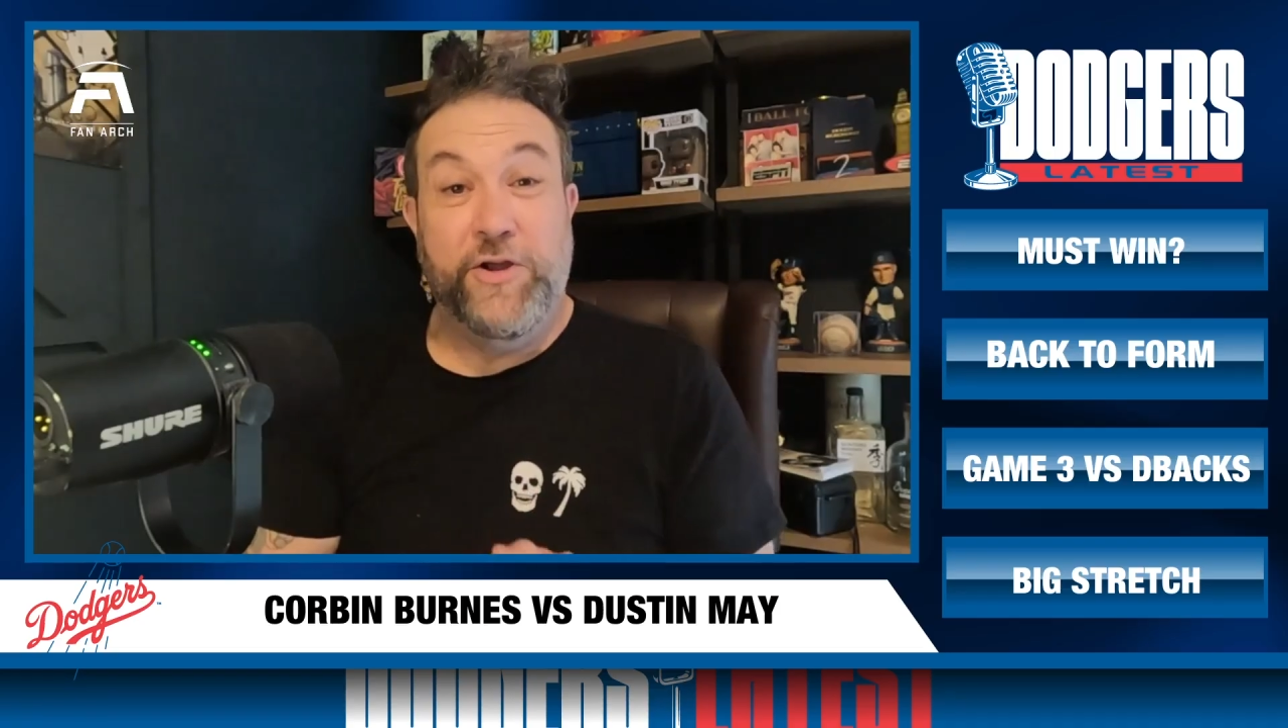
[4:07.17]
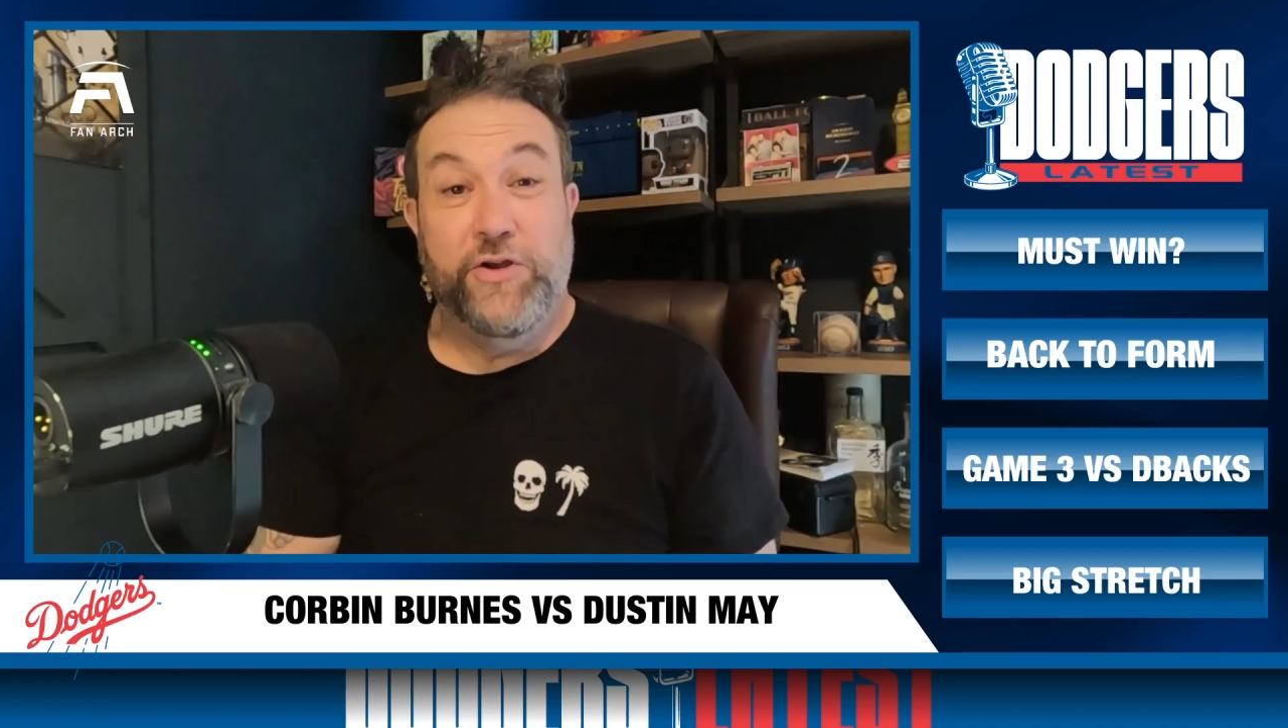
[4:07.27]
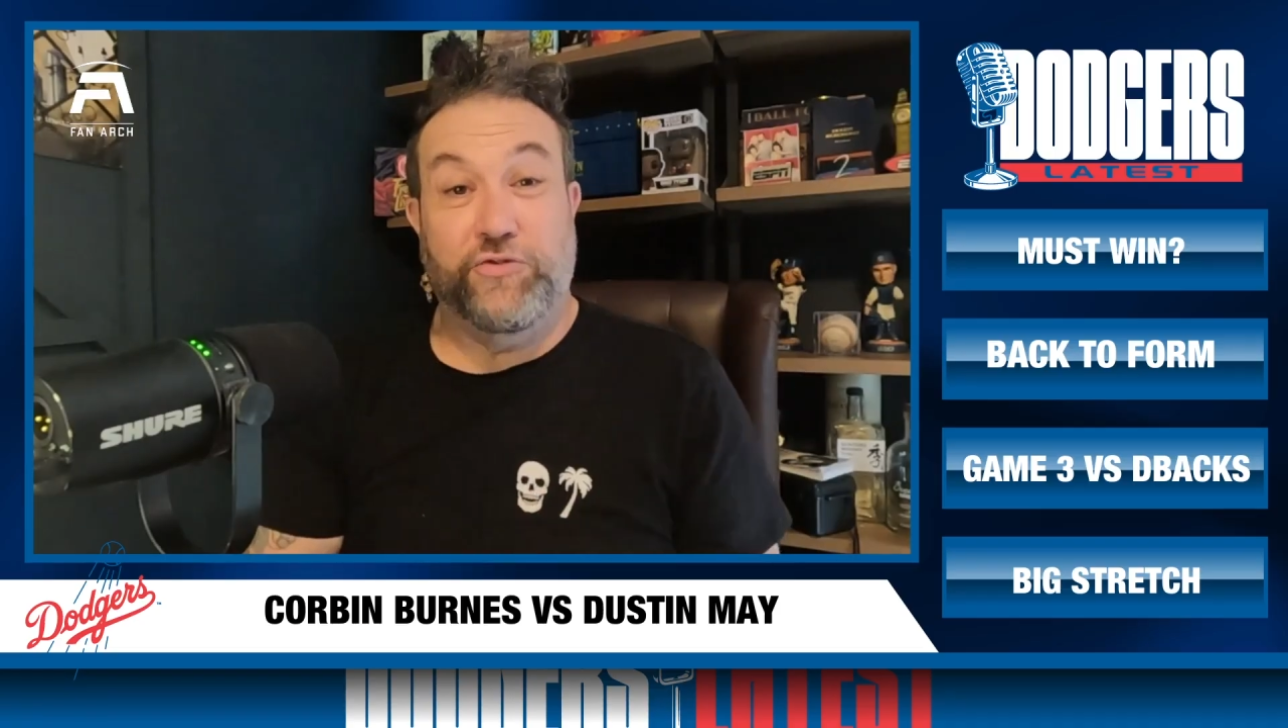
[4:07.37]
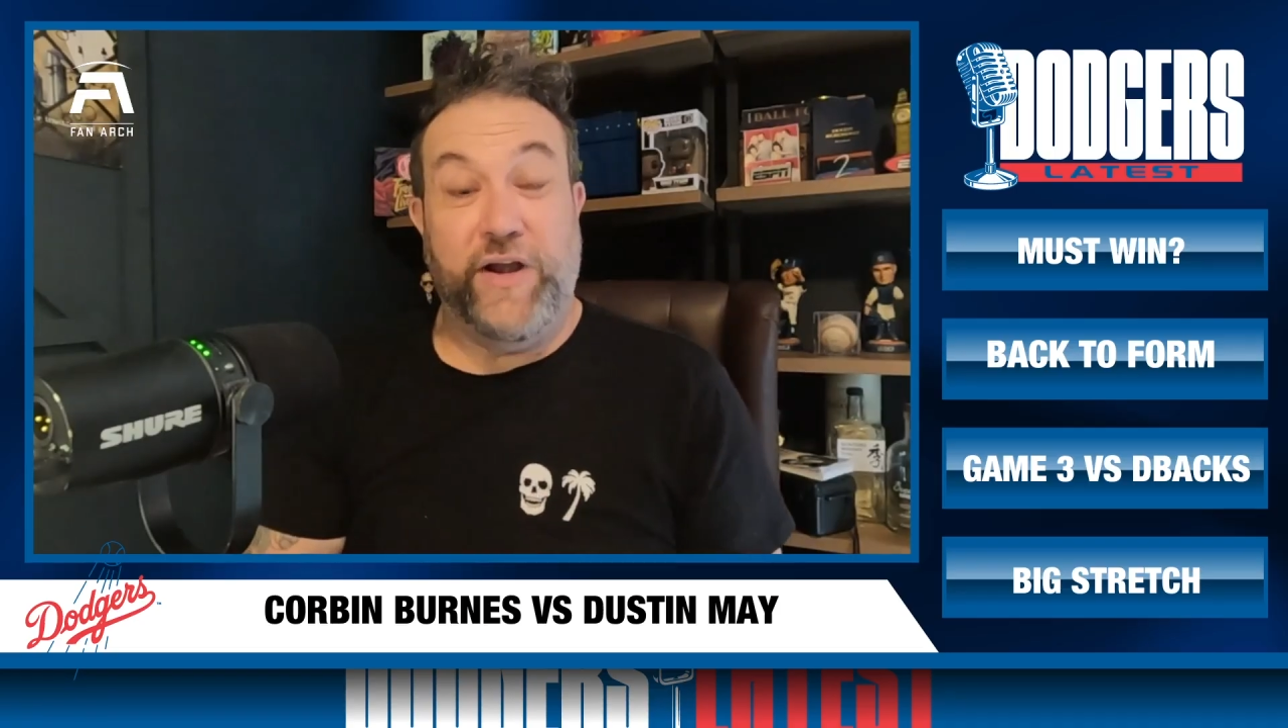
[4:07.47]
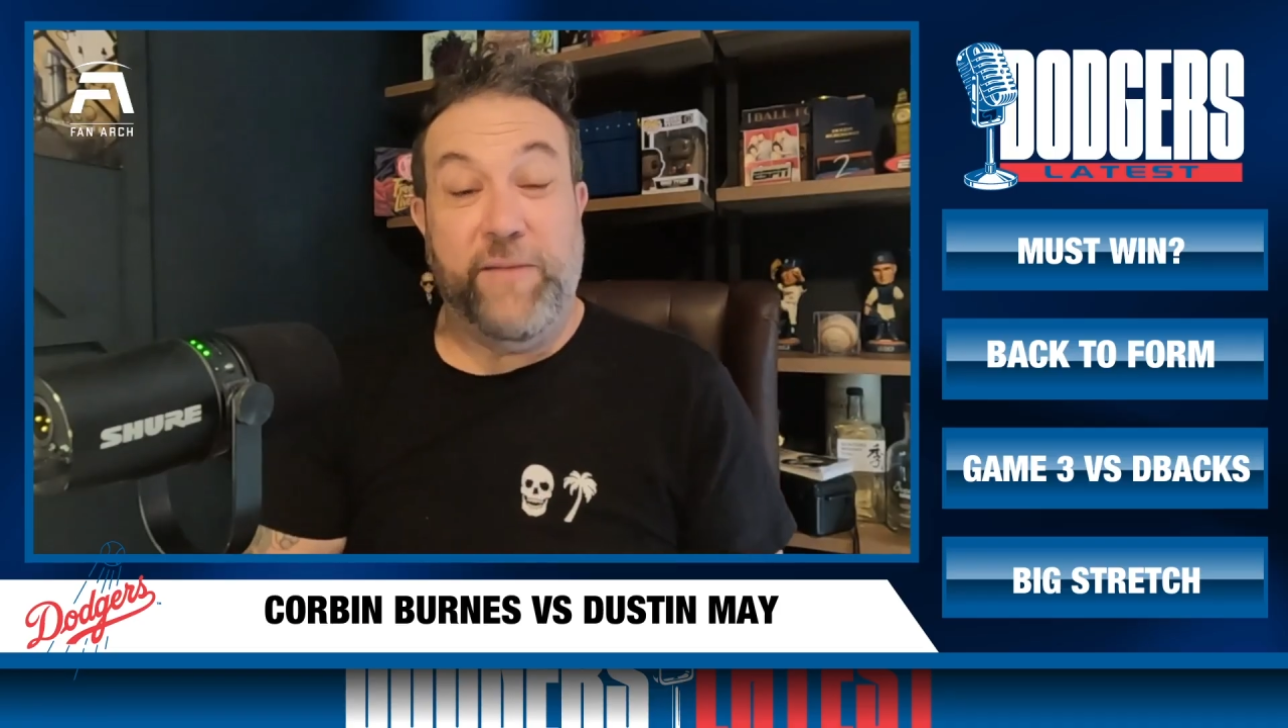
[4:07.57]

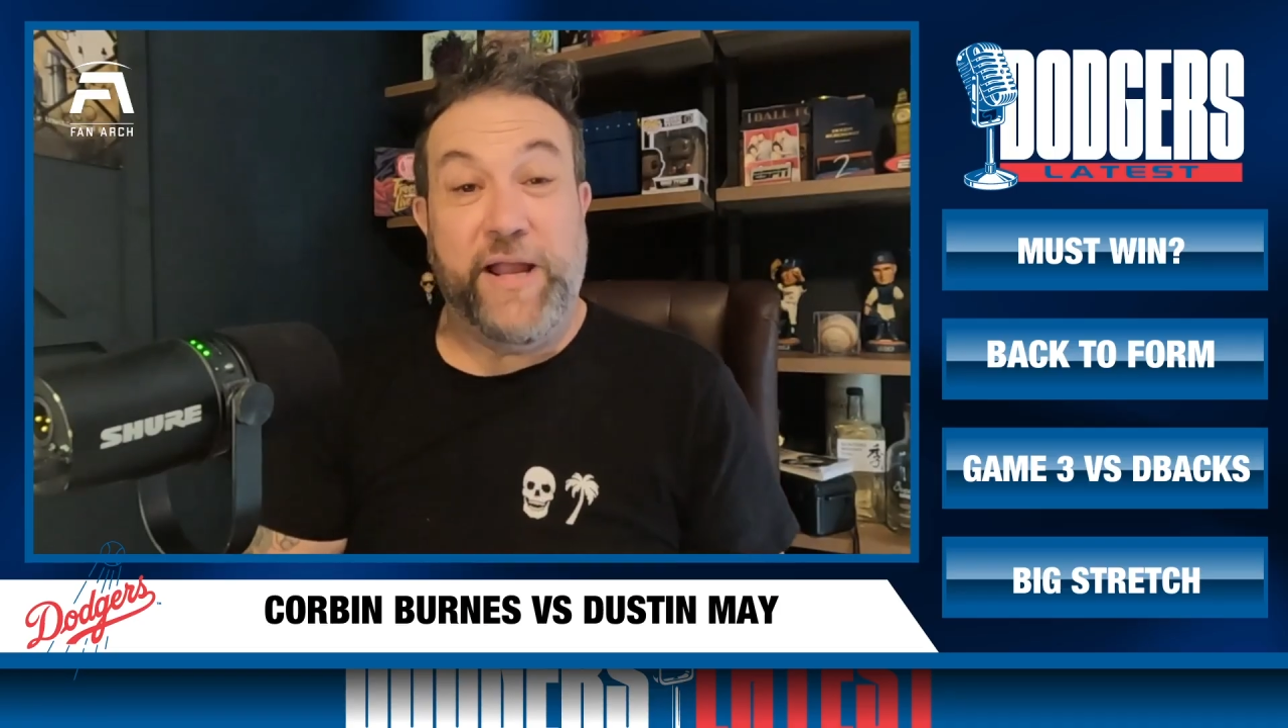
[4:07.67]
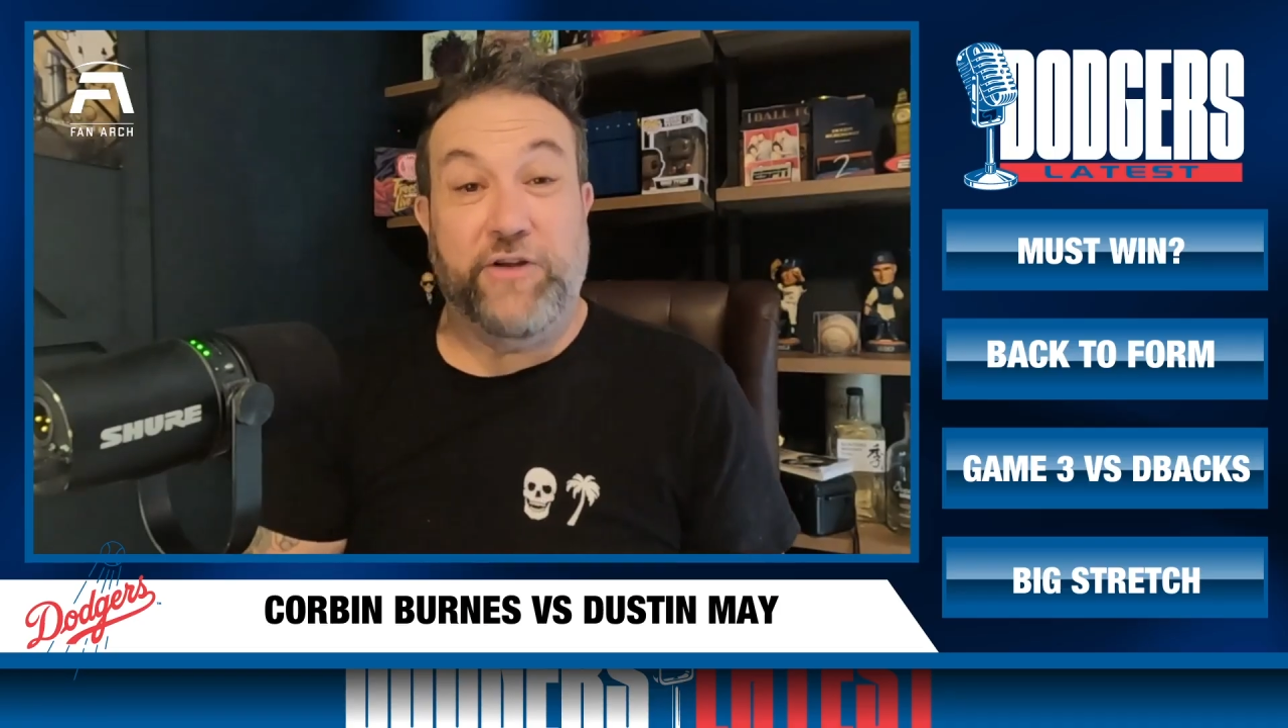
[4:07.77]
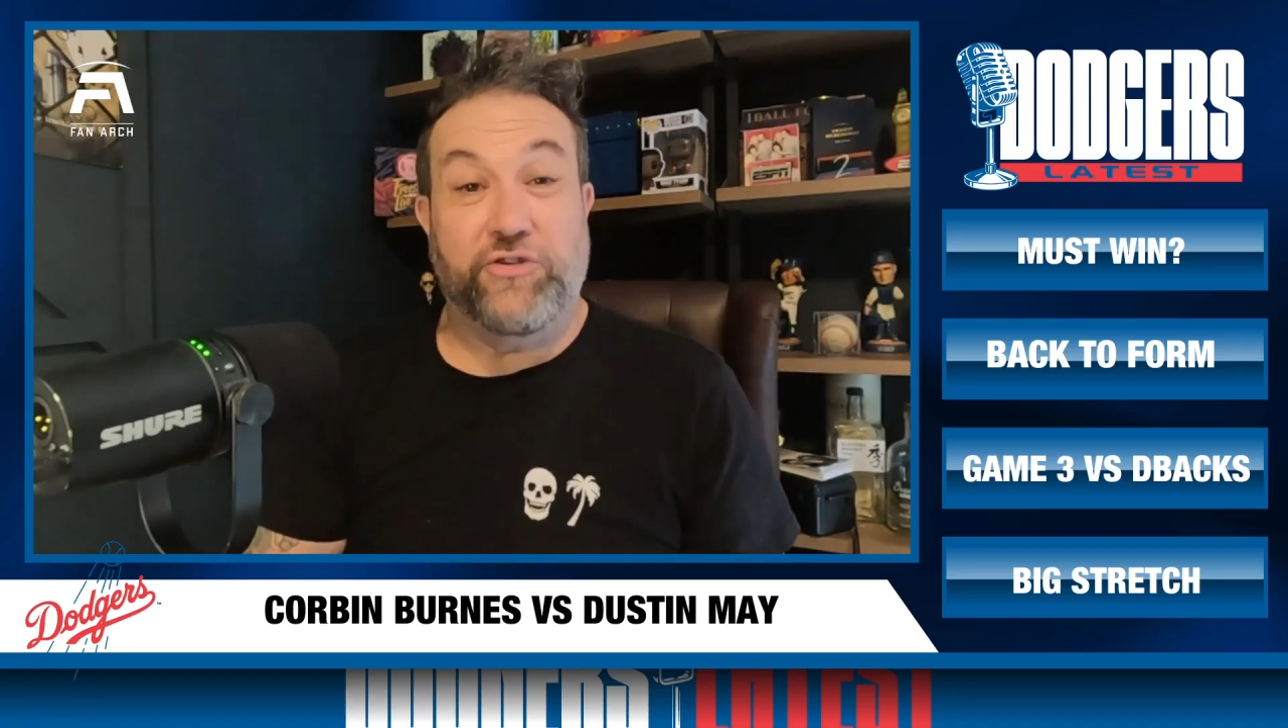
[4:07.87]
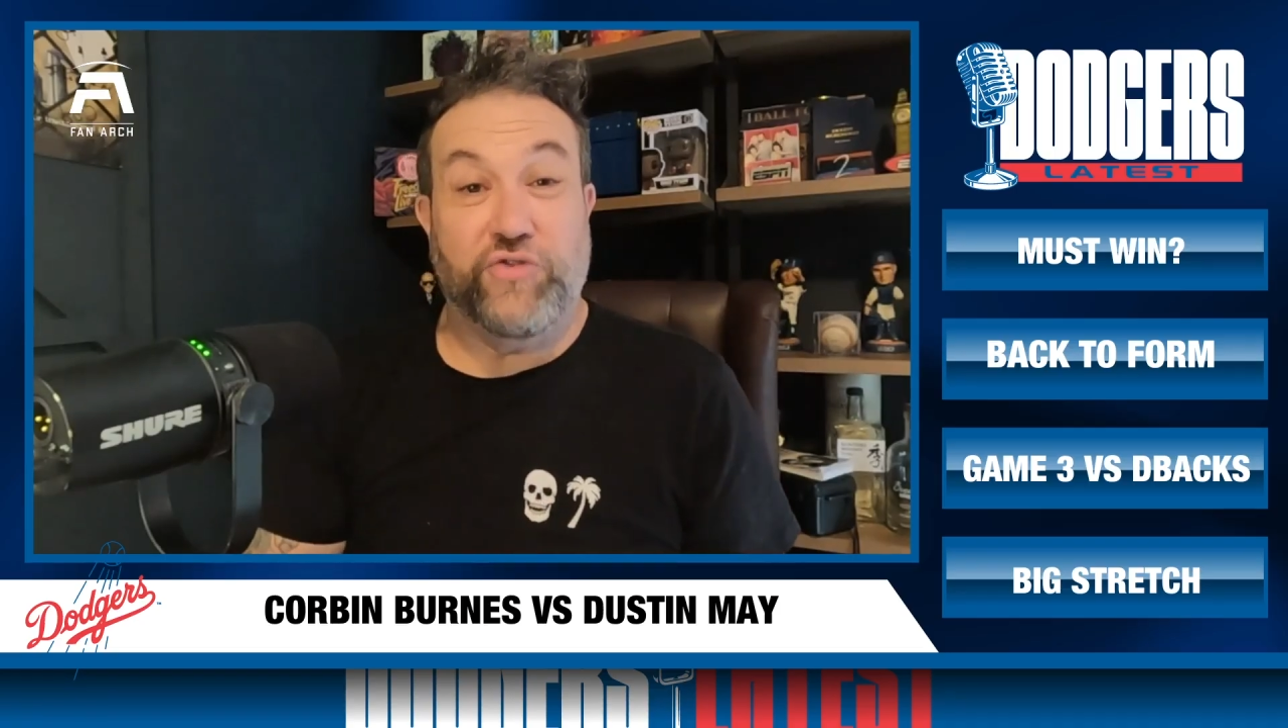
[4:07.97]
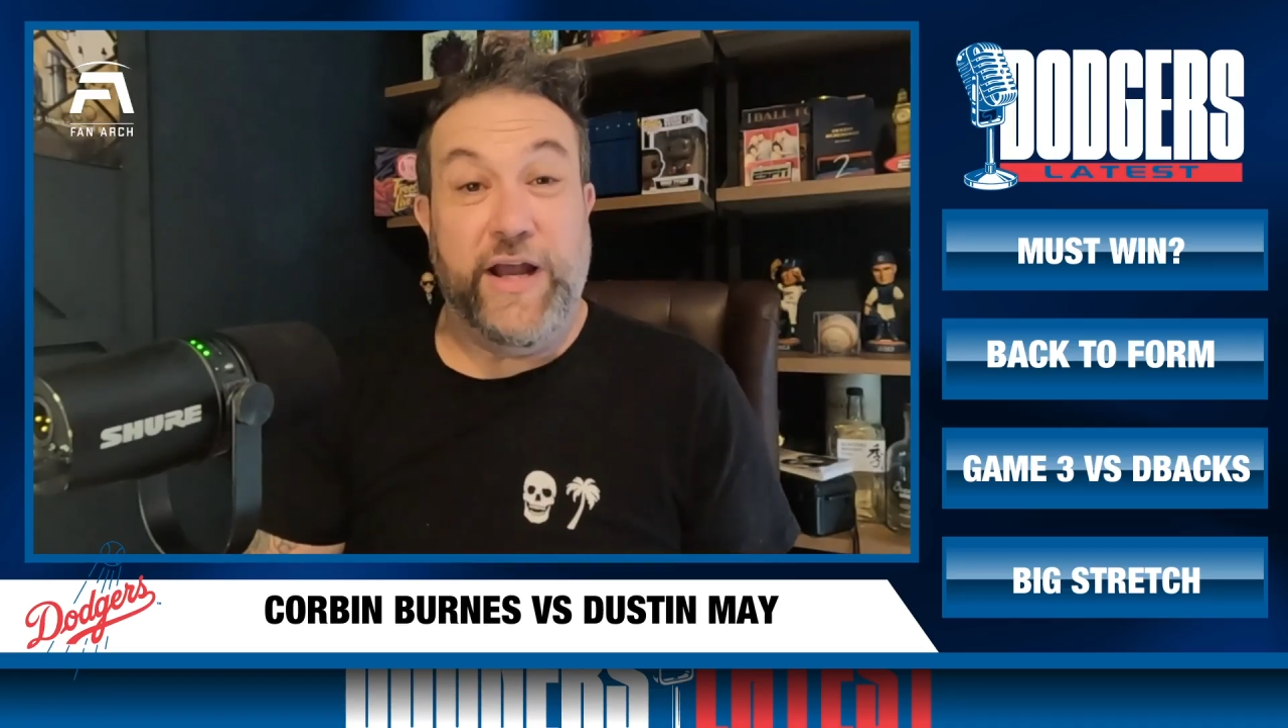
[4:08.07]
trying to make a
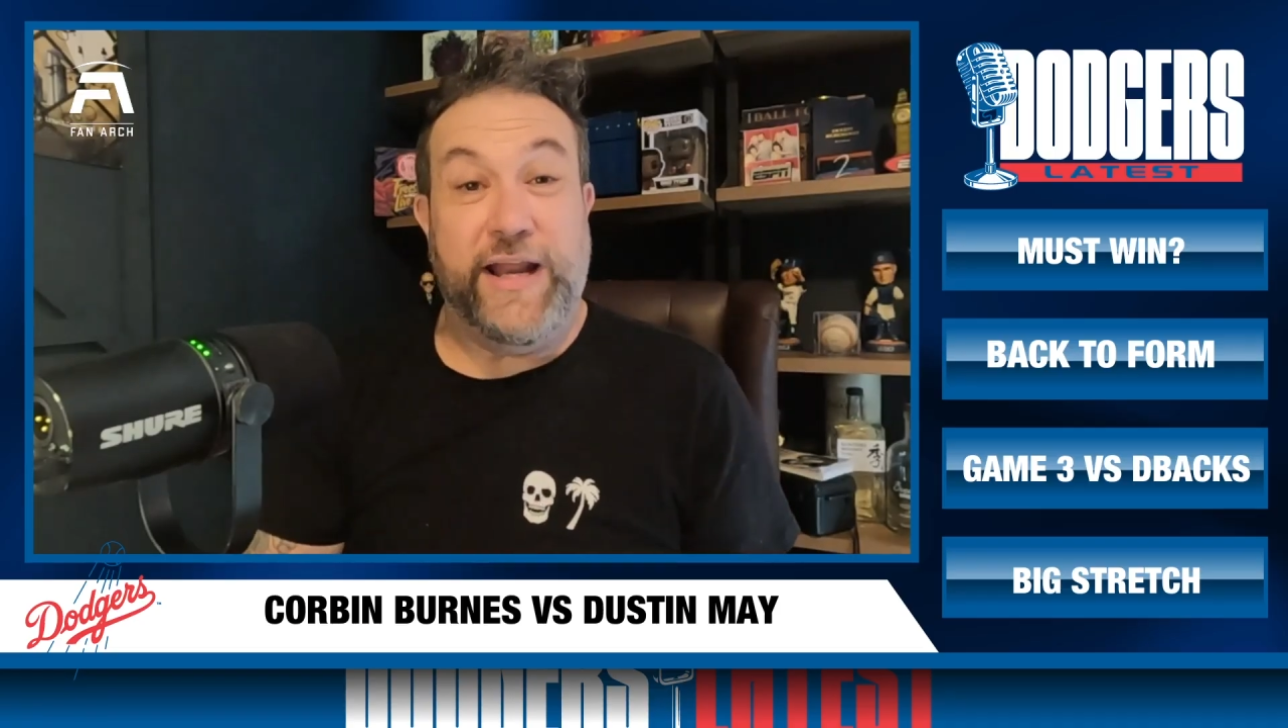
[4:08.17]
trade.